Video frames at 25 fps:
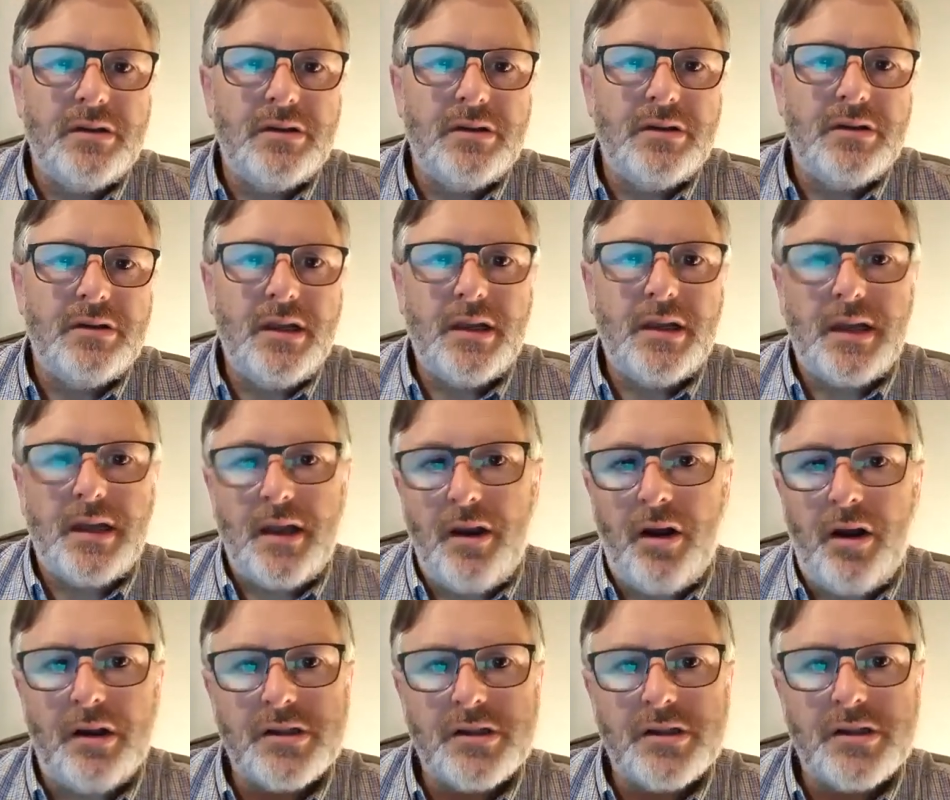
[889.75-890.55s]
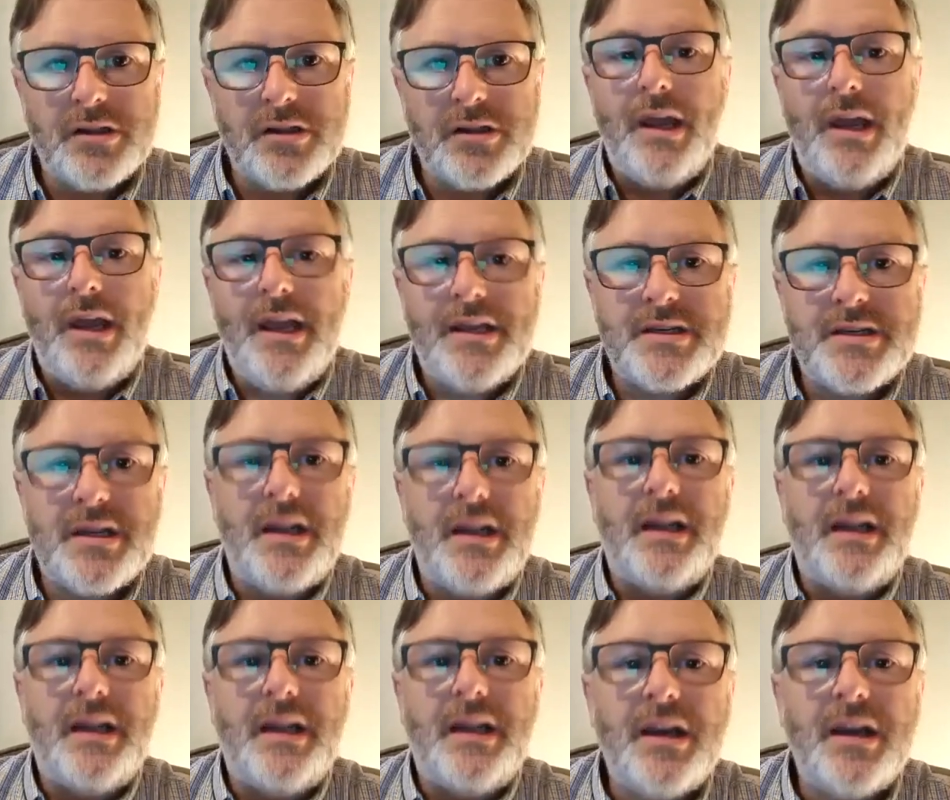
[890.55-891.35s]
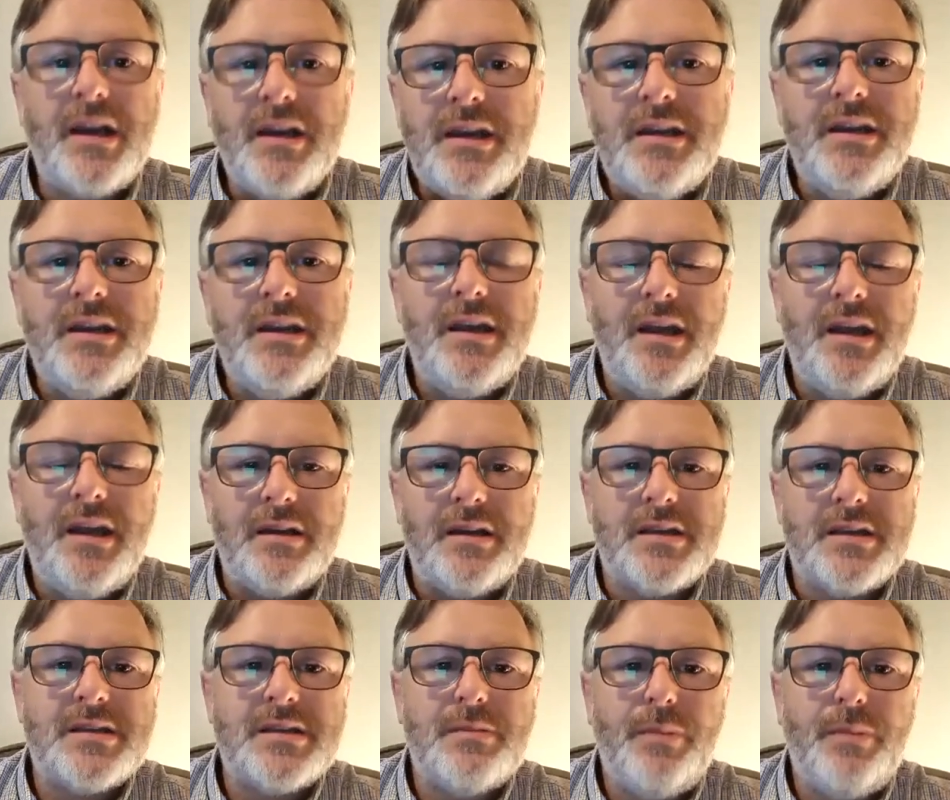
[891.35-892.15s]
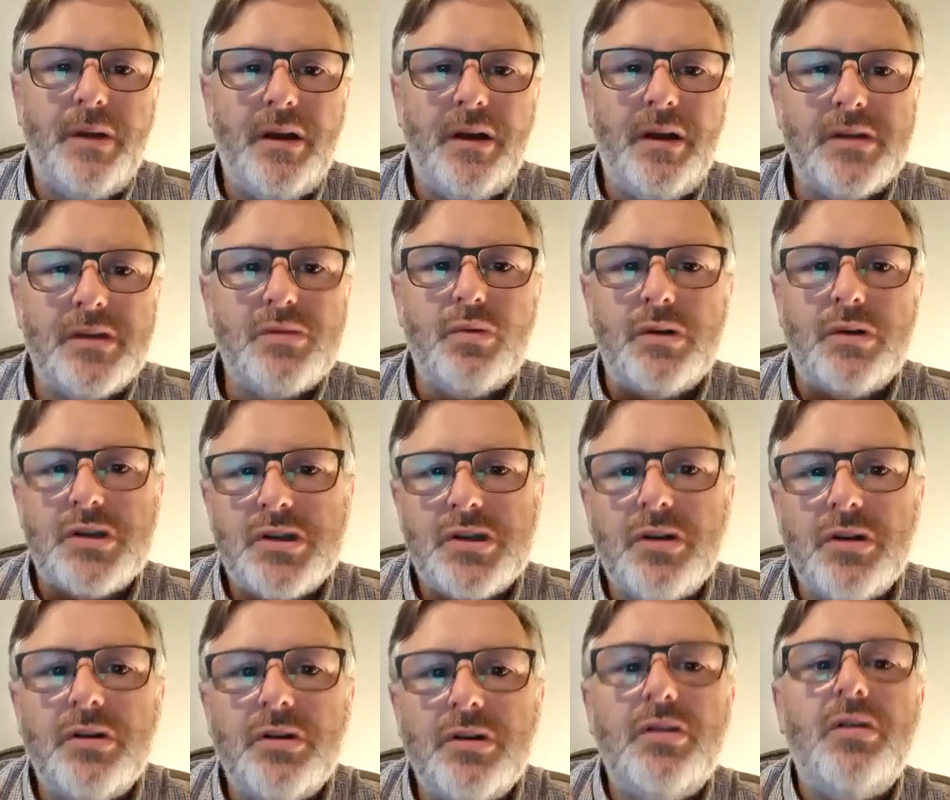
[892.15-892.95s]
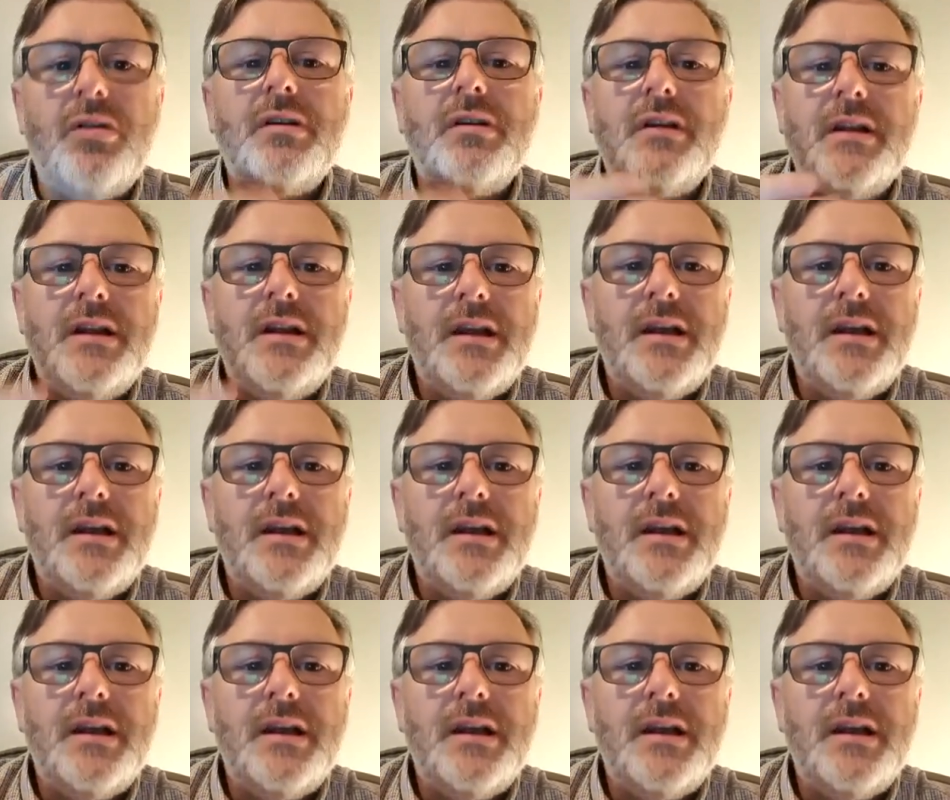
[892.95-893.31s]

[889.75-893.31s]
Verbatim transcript: it can also raise an anxiety in us because we're sort of going.